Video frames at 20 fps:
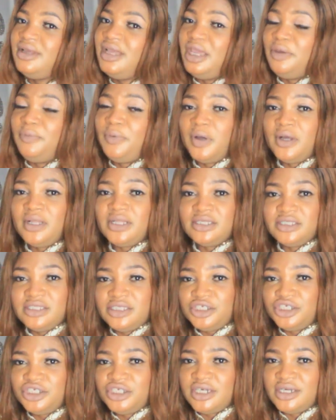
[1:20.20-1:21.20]
a
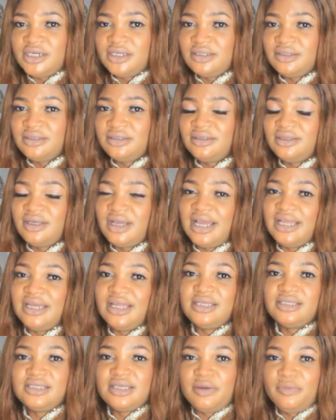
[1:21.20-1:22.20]
politician, an
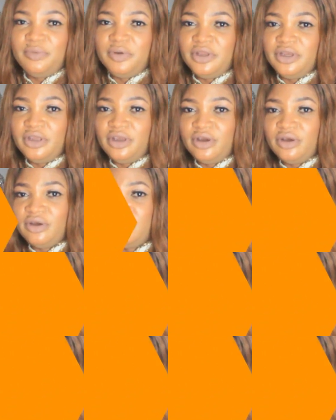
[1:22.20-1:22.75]
entrepreneur,